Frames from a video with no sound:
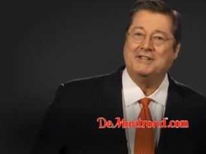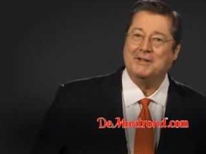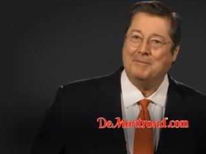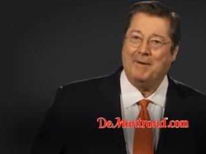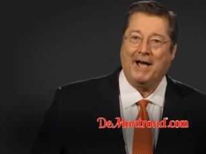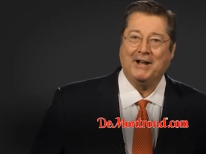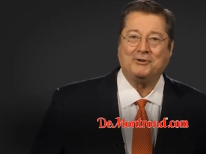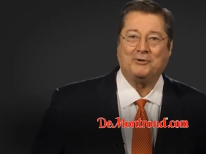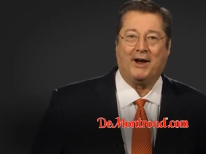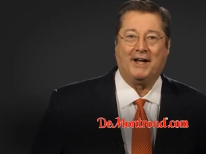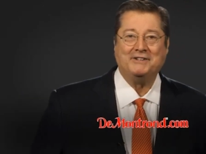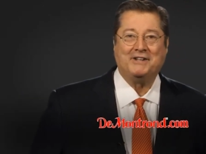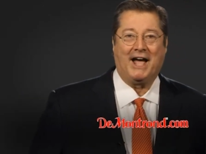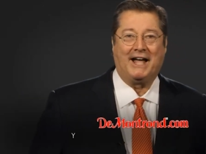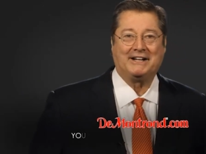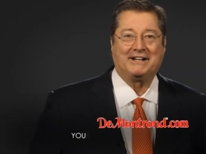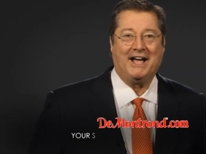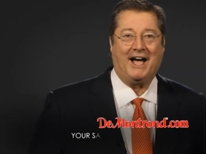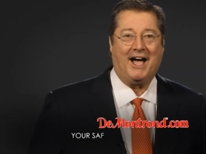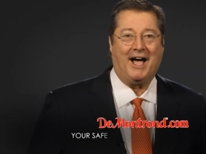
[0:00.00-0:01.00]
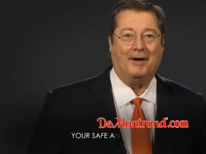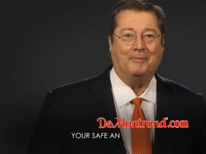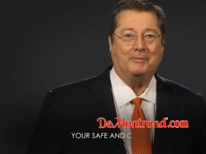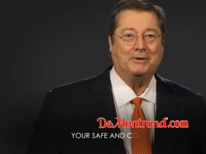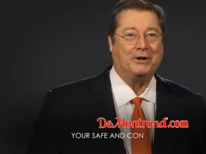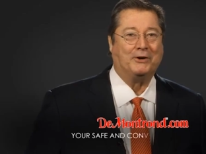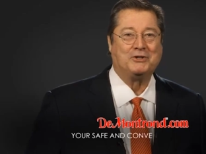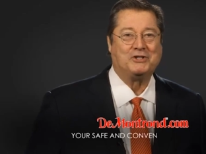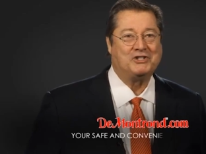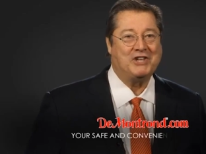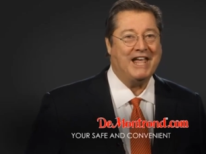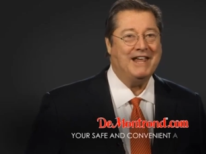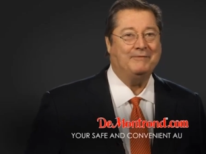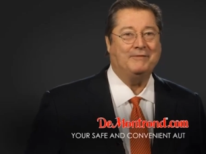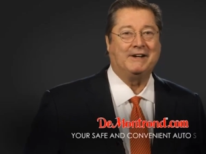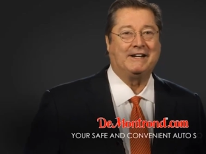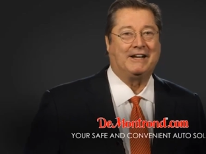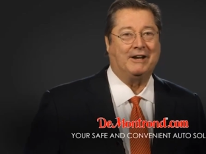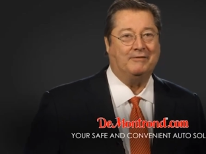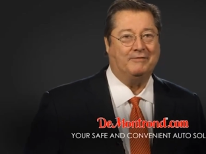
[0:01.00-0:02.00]
DeMontrond.com, your
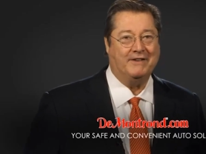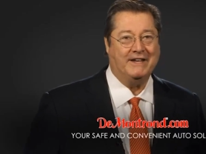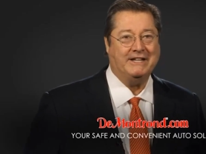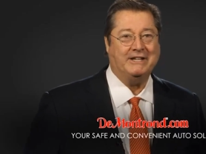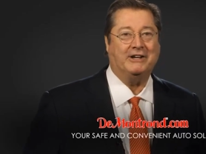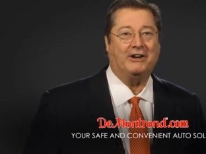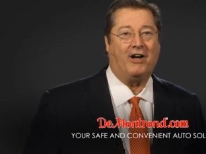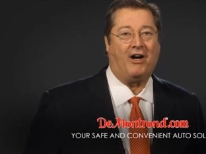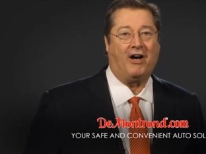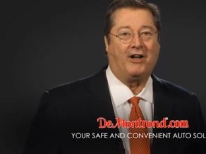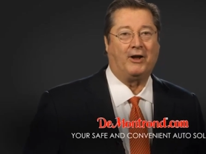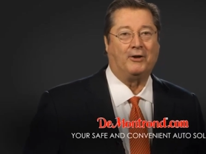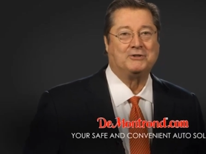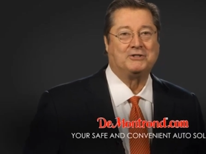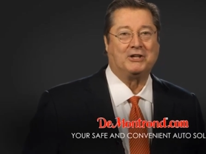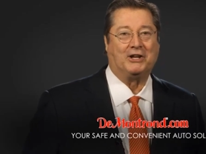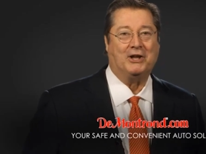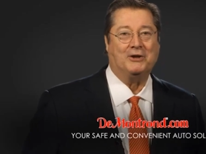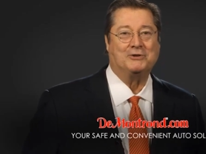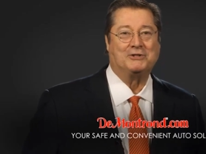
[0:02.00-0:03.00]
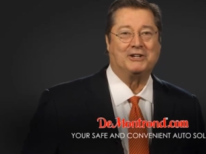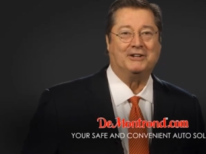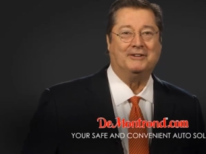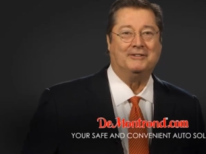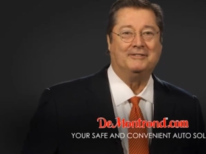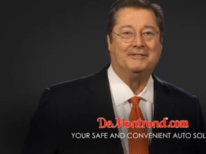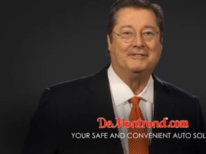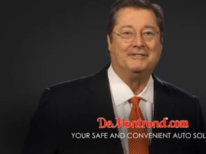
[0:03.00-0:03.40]
safe and convenient auto solution.